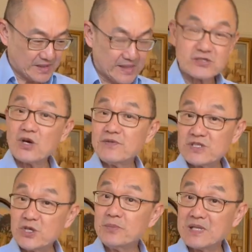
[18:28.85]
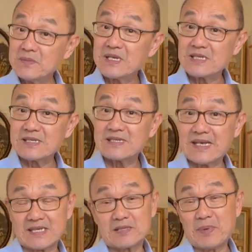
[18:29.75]
It's over 2 millimeters
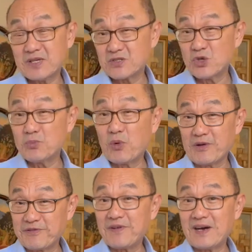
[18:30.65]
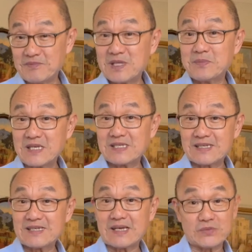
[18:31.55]
thick. It's about 2.5
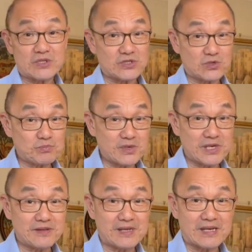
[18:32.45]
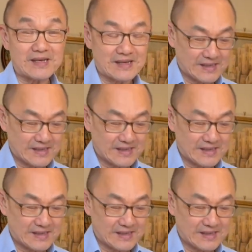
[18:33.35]
millimeters thick, which is pretty thick